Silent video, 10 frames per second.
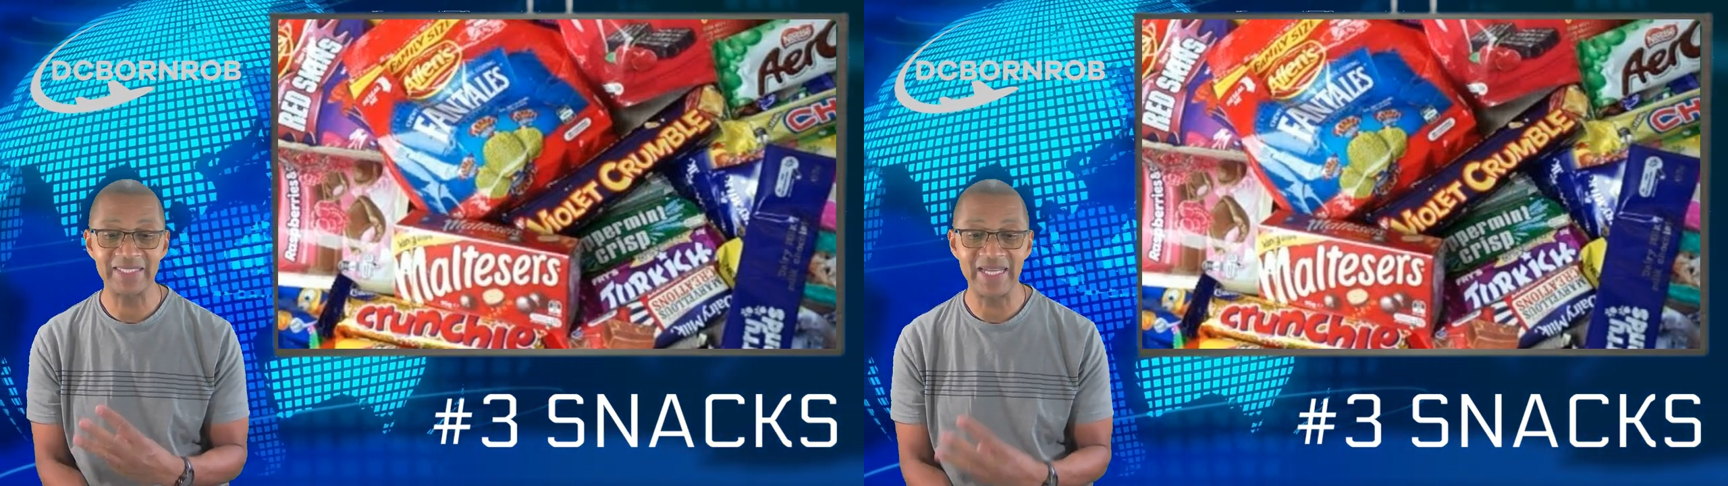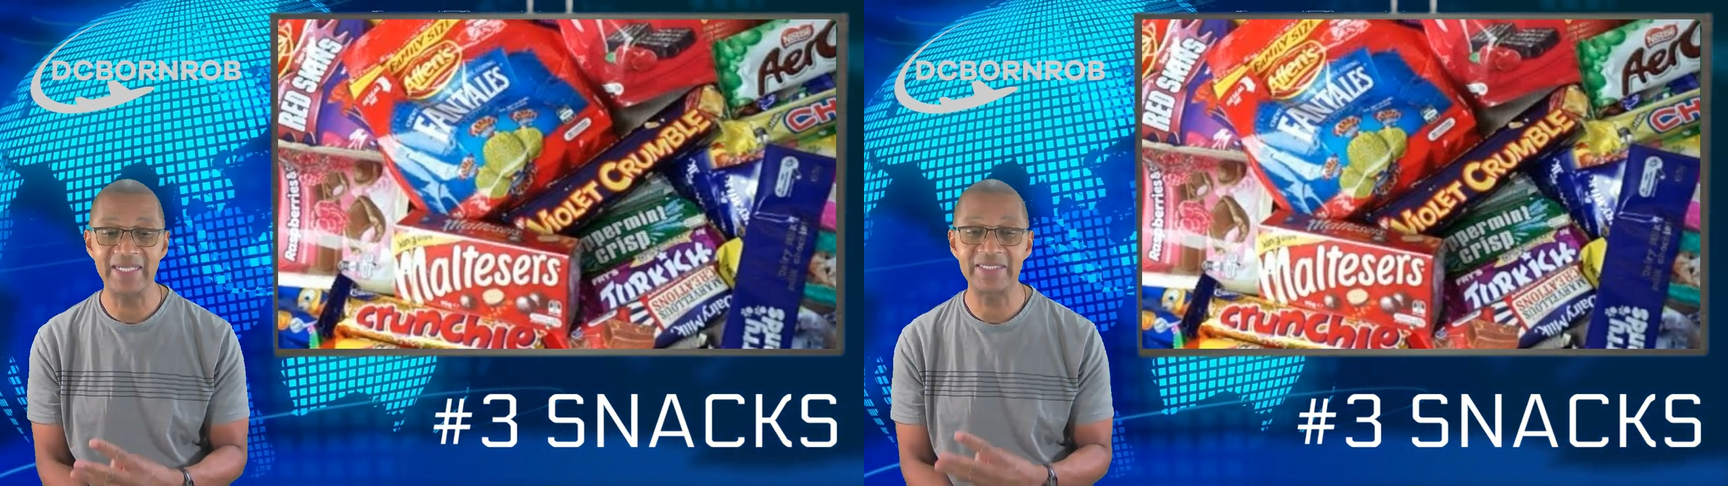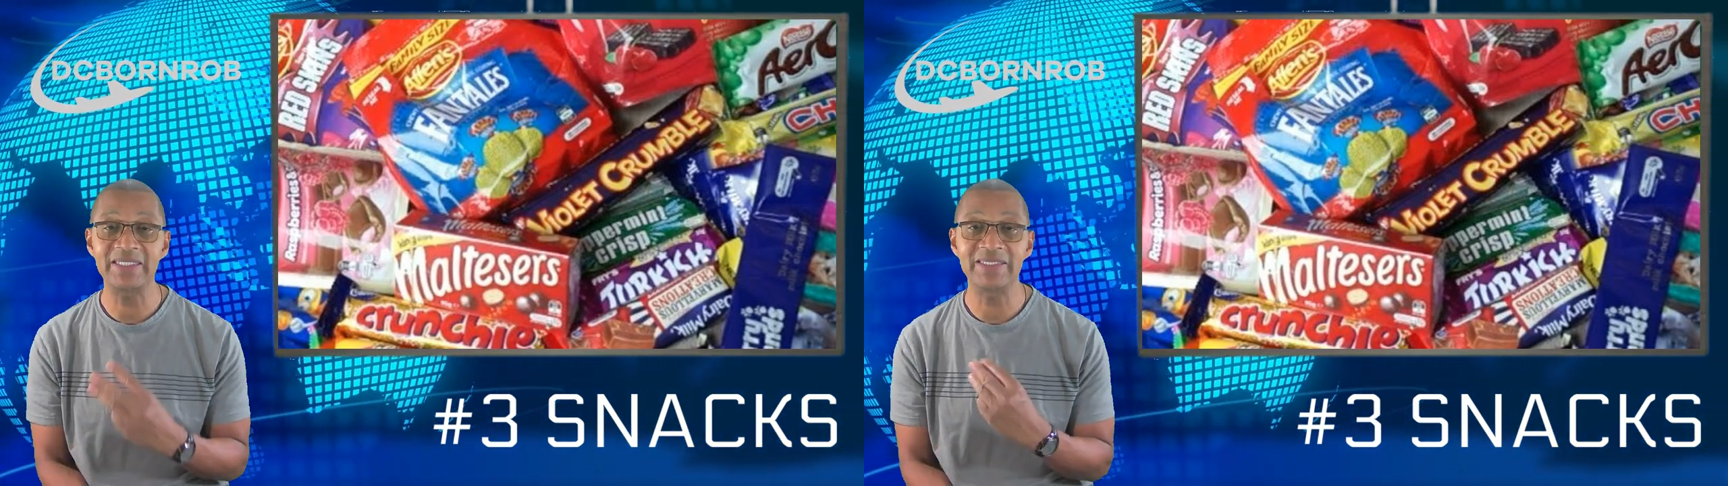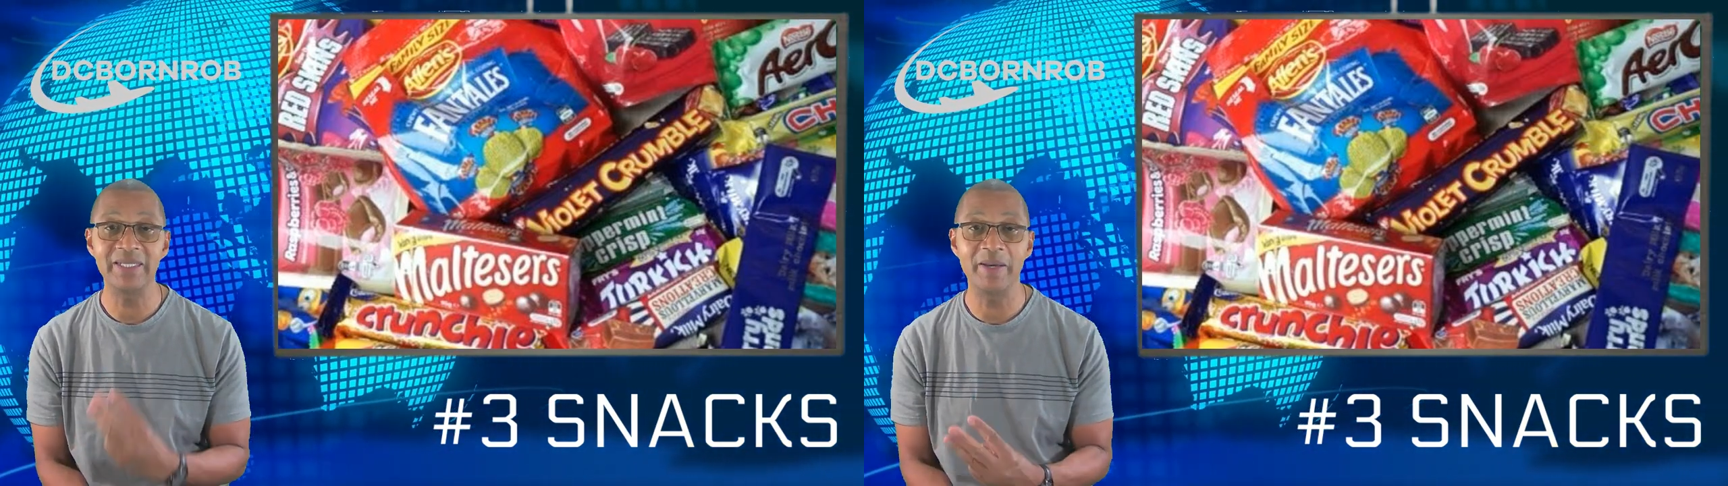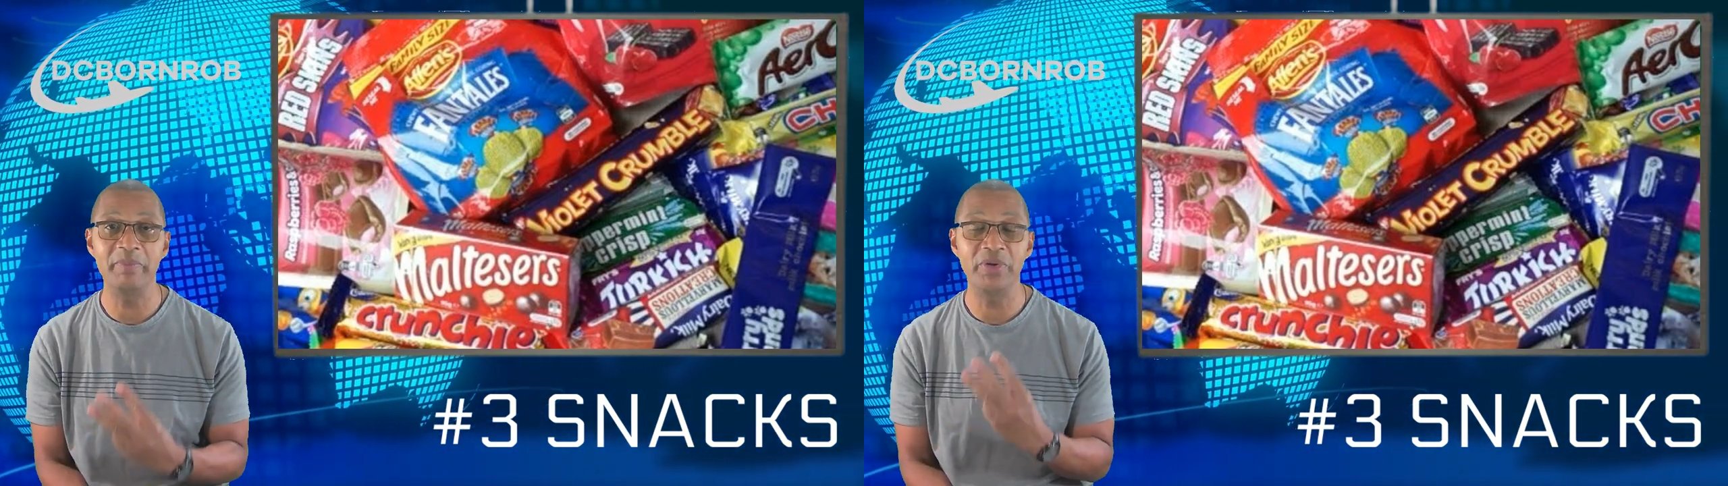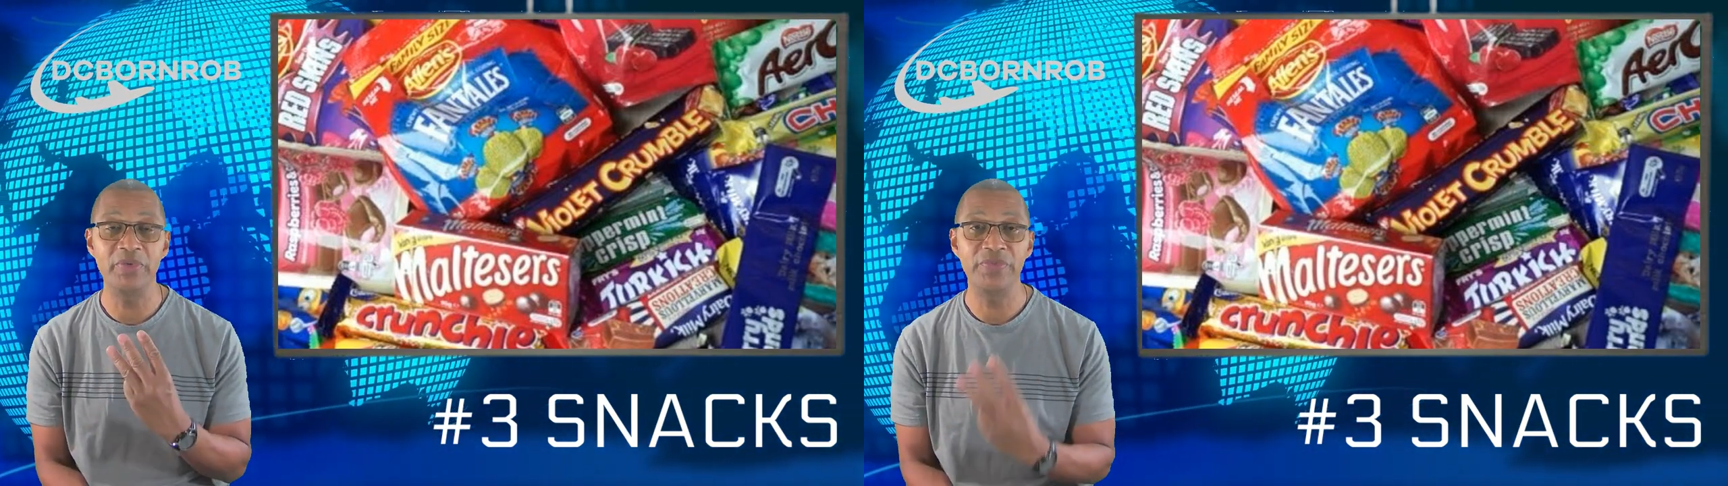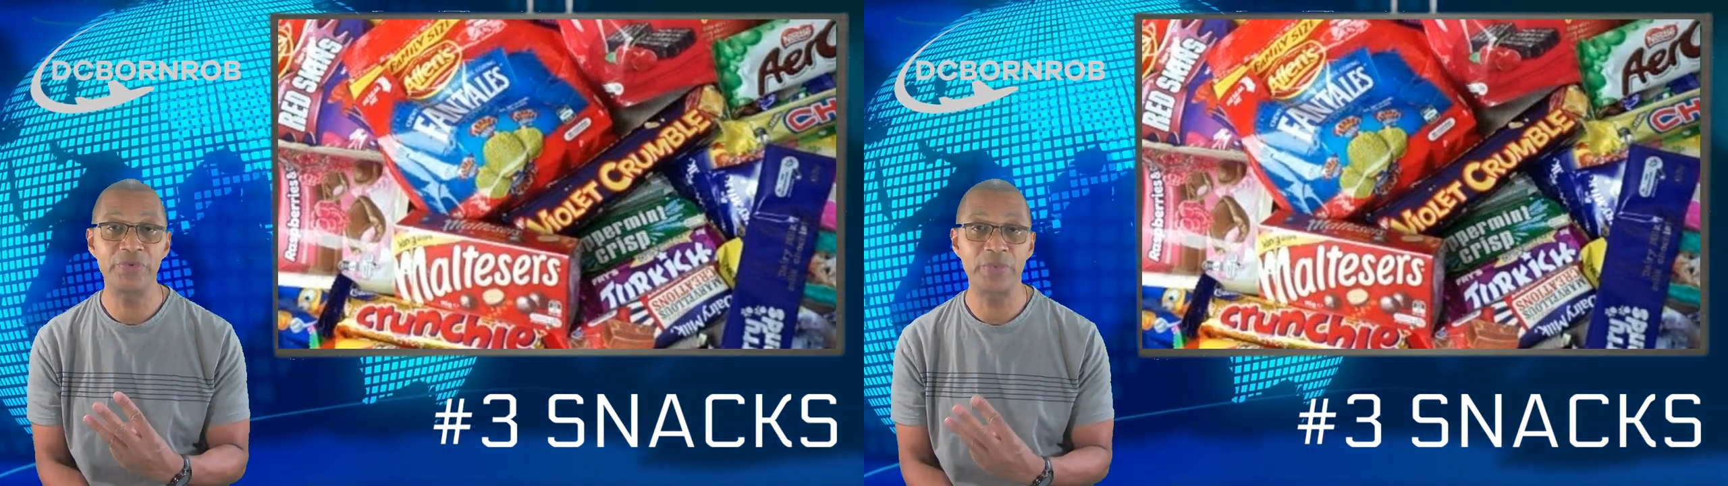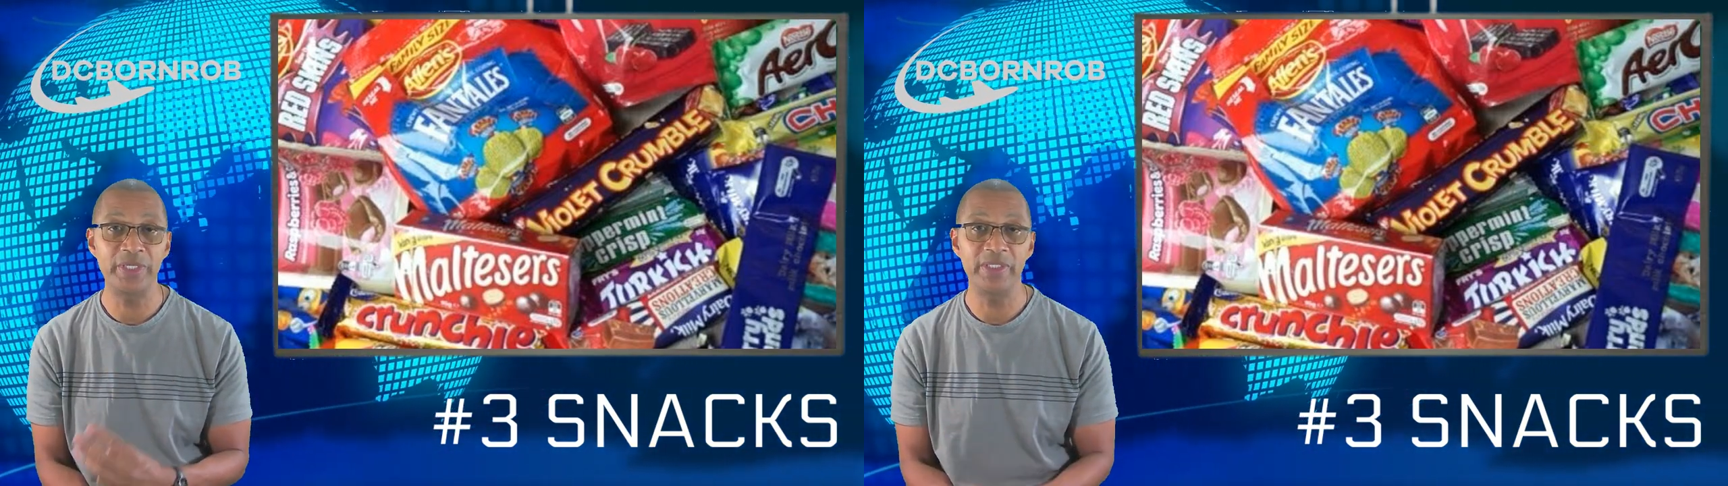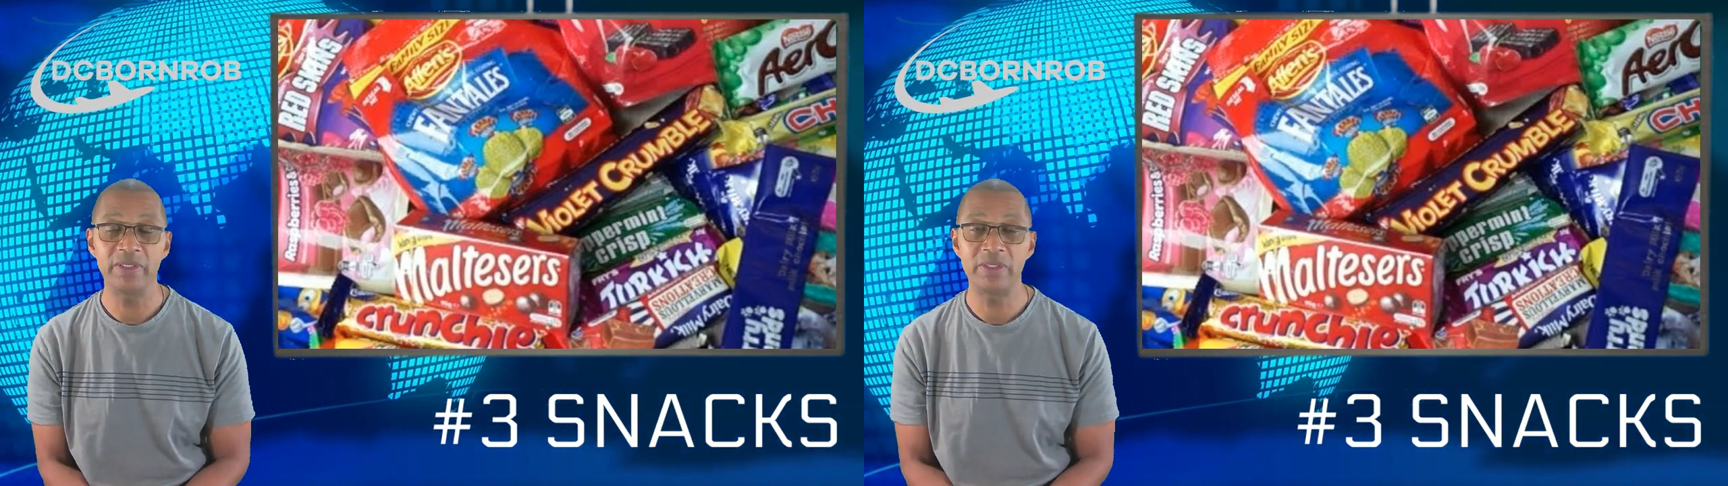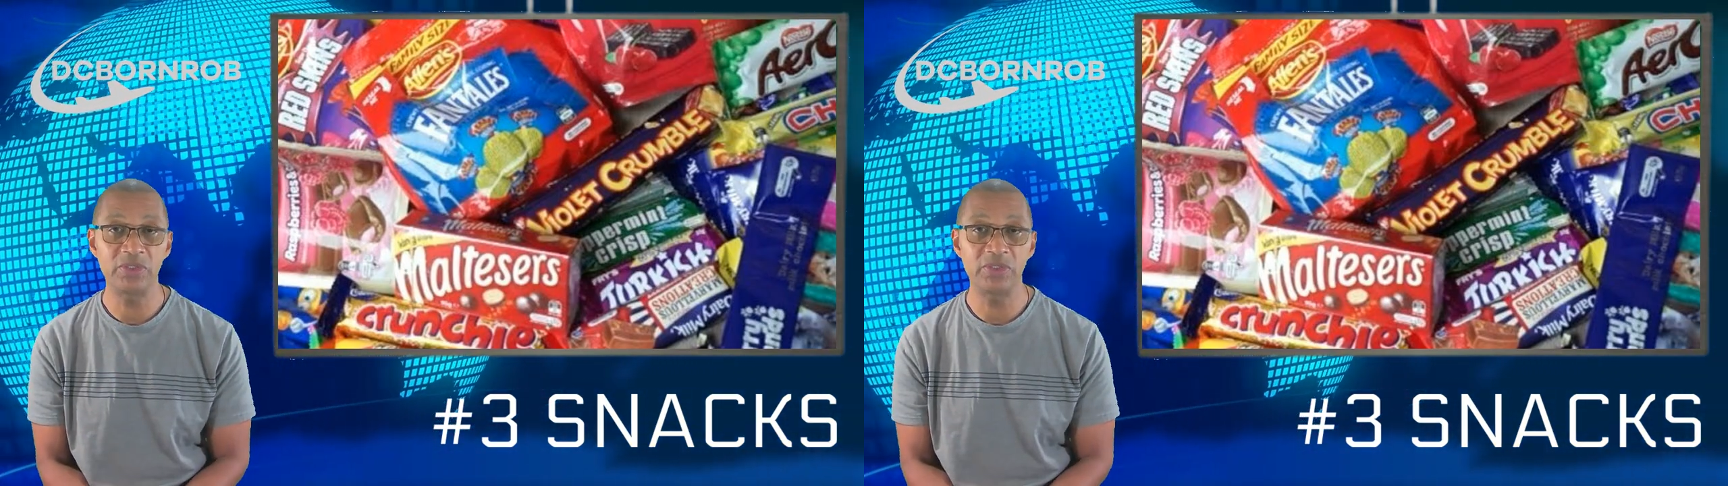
Snacks is number three.